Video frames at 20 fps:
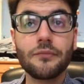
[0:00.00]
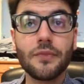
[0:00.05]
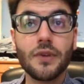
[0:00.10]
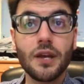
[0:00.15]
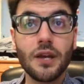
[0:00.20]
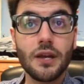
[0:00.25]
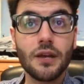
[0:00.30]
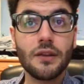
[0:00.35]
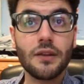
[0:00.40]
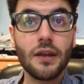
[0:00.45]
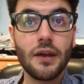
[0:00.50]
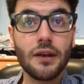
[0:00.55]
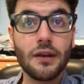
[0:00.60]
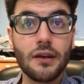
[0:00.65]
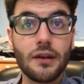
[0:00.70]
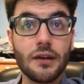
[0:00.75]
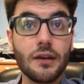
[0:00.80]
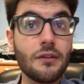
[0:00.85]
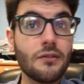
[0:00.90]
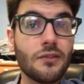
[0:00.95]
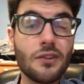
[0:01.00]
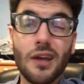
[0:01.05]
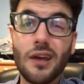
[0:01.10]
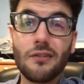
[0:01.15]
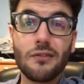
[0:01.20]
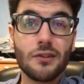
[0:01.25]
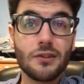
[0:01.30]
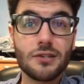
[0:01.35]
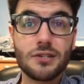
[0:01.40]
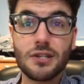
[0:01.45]
And then even
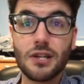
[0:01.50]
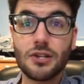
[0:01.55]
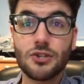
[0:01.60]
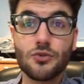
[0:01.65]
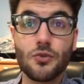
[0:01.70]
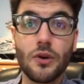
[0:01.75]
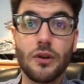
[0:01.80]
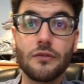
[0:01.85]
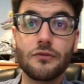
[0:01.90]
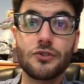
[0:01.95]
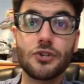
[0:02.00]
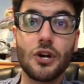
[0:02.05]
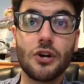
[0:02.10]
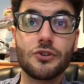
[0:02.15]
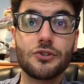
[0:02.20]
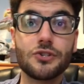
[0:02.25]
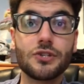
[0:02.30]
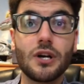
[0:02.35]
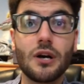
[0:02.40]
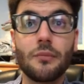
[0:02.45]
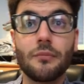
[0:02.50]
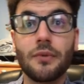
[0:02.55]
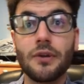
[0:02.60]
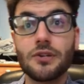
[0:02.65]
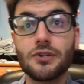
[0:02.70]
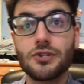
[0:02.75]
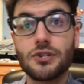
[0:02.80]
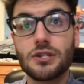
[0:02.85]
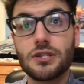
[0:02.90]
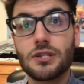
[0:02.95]
having a Sludge Wave charged up,
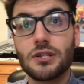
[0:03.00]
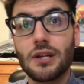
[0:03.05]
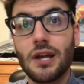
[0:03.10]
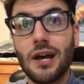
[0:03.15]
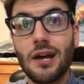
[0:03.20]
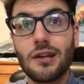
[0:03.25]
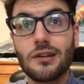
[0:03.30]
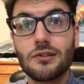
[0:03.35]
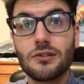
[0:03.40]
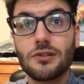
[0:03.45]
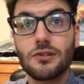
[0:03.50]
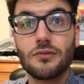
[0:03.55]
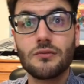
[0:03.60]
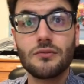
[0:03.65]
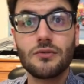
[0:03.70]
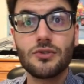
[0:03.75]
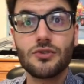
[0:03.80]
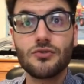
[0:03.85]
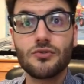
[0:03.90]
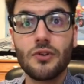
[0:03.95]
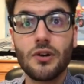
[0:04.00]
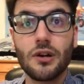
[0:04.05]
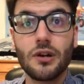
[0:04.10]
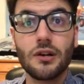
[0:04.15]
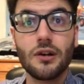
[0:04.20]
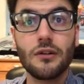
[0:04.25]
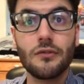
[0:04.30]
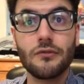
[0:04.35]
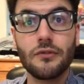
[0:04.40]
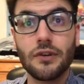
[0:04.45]
it's just not strong
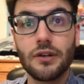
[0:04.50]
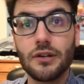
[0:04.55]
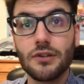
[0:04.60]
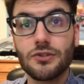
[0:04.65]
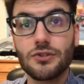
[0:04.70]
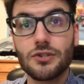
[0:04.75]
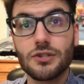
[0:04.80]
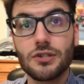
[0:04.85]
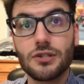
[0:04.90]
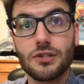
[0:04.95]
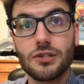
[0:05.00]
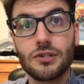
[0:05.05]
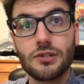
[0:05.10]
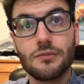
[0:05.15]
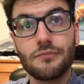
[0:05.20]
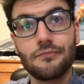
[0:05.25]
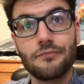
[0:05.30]
enough, and he's just